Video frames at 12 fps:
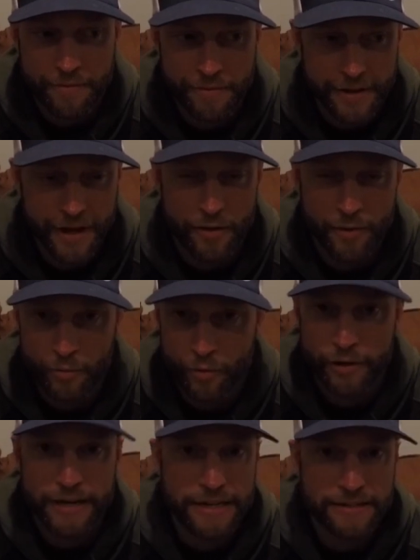the other
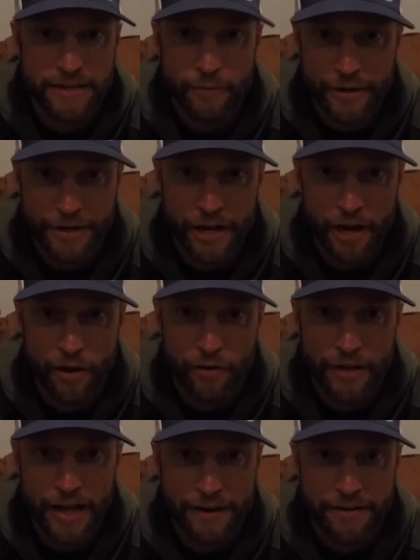Marines that we know
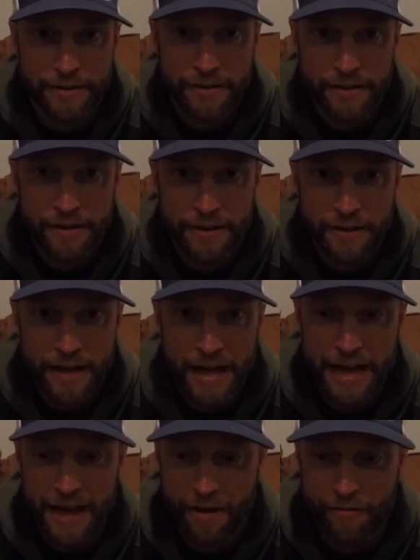that
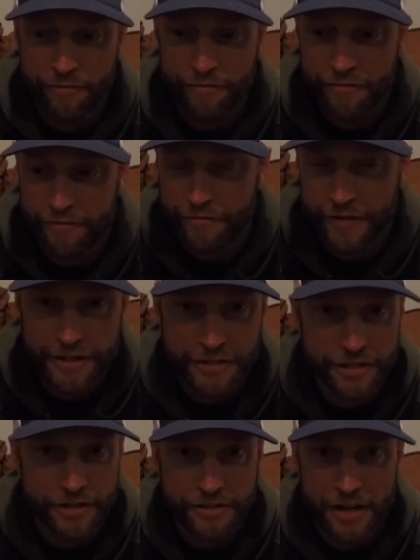have finished
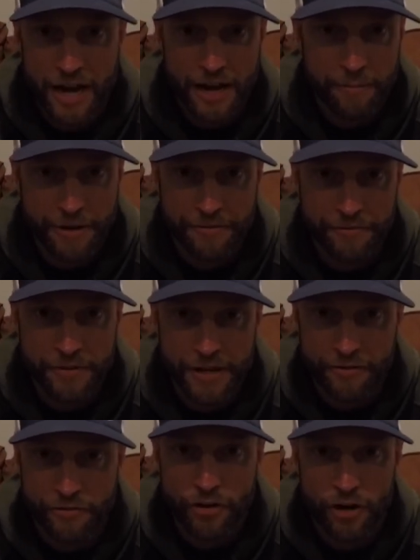their time in,
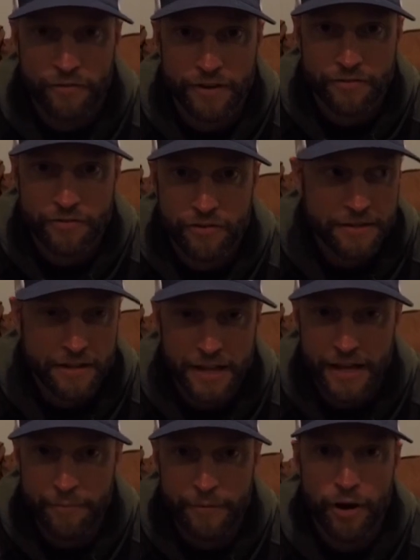in service to
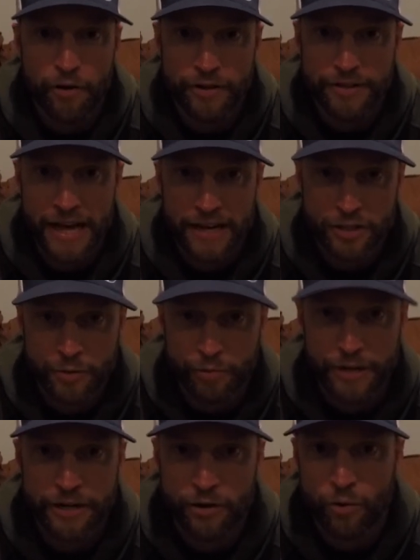let them know that that
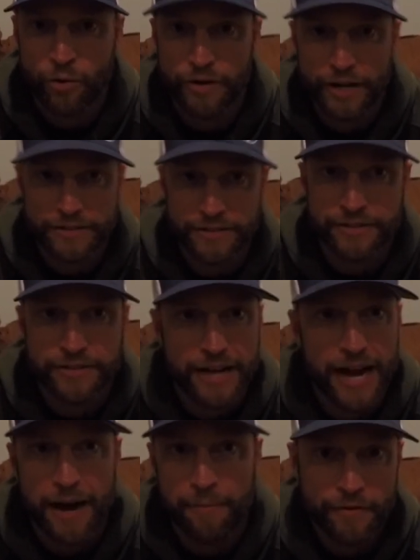esprit de corps doesn't
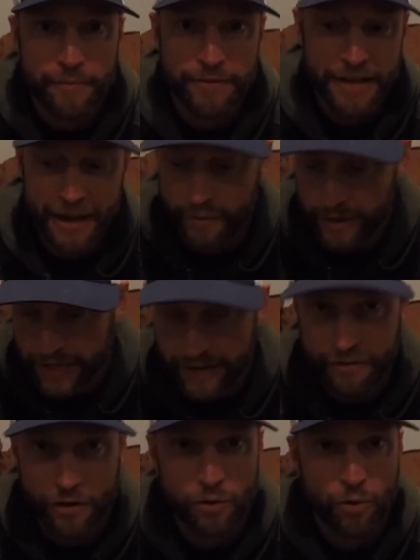stop from the day we
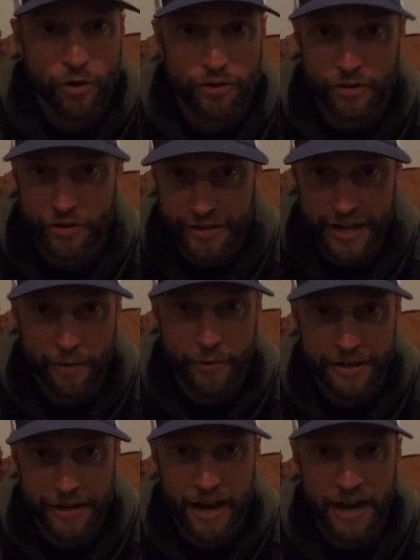leave the corps till the day we
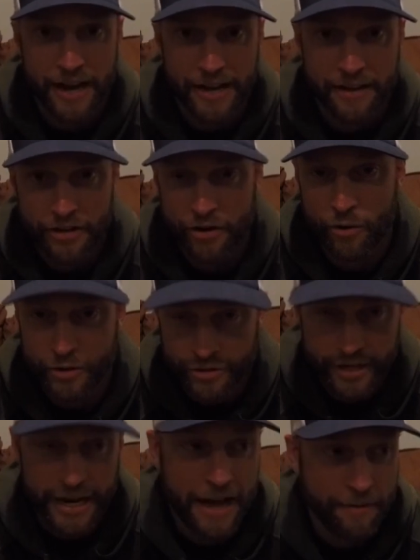die. You're always
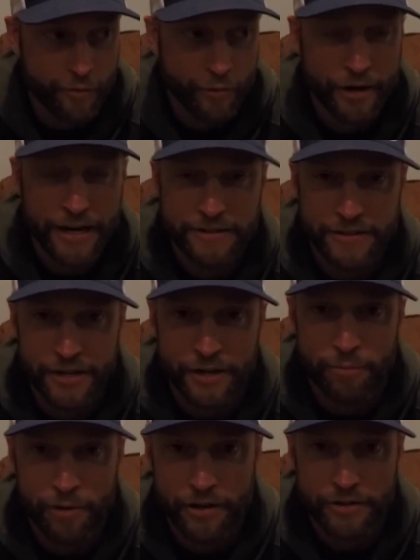going to have Marines that are your
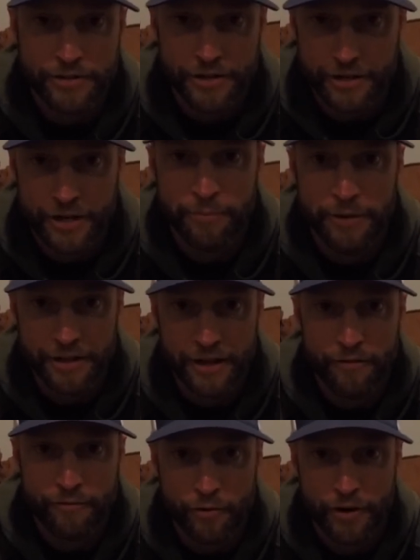brothers that are going to be
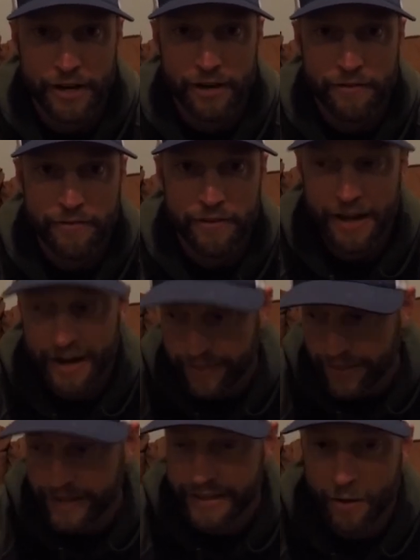there for you. And I
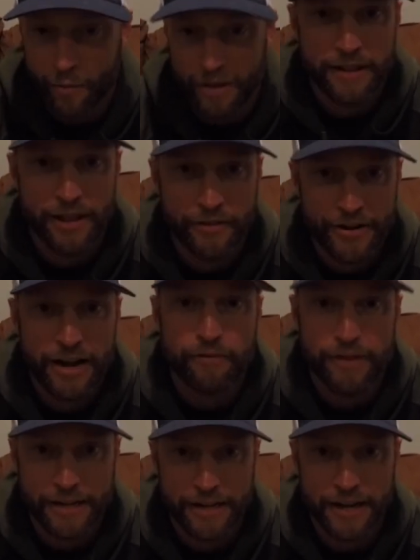think that what Leatherneck
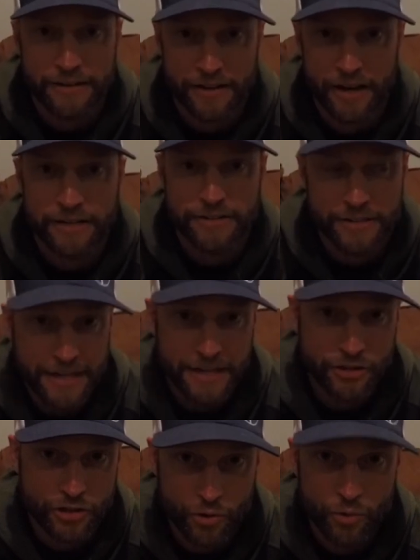Reconnect does, it
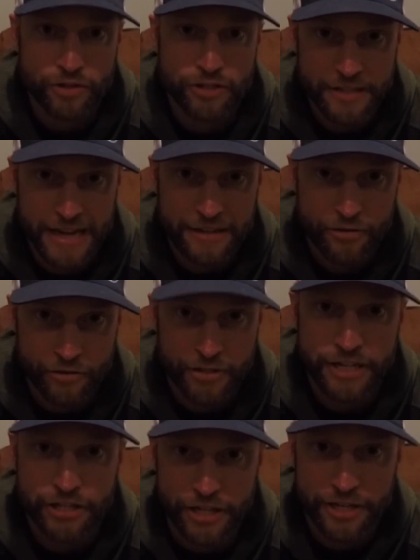ensures that that
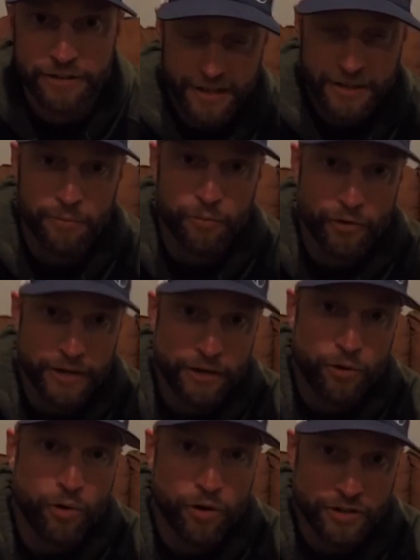tradition that the Marine
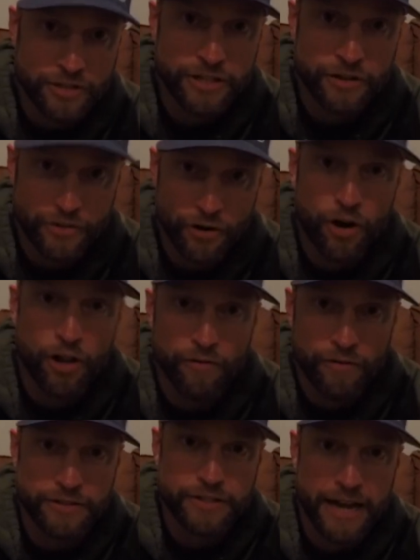Corps instilled in all
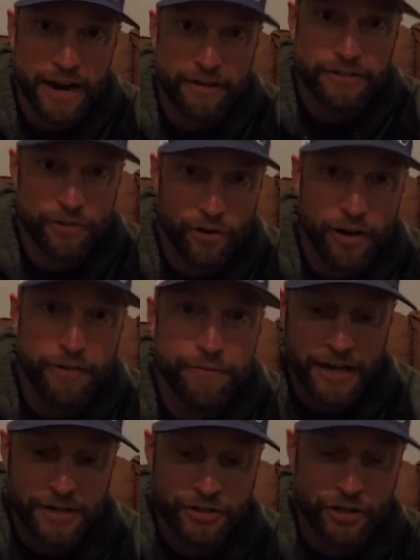of us carries on.
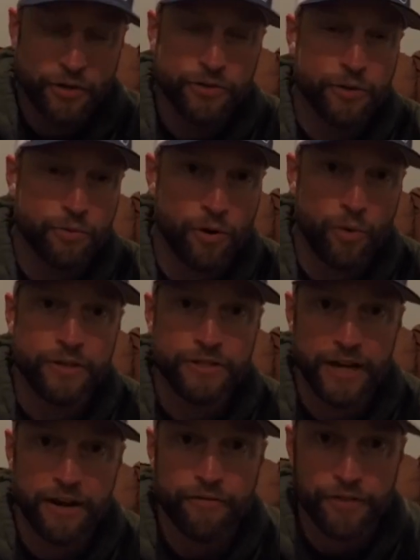And it shows that we're always
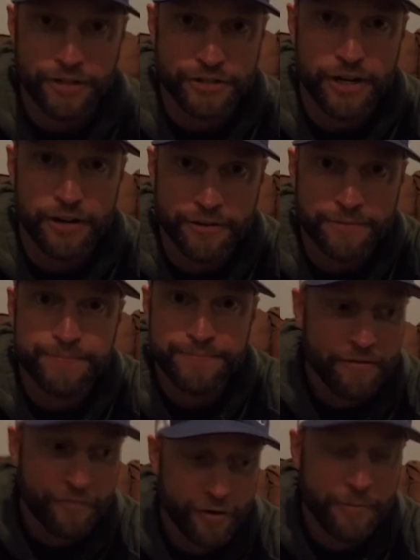there for each other.
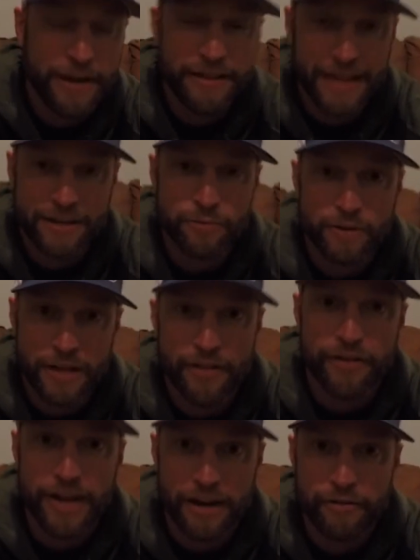For me, that's what
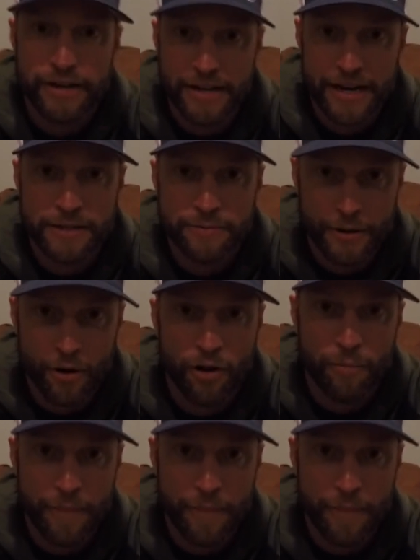Leatherneck Reconnect's been all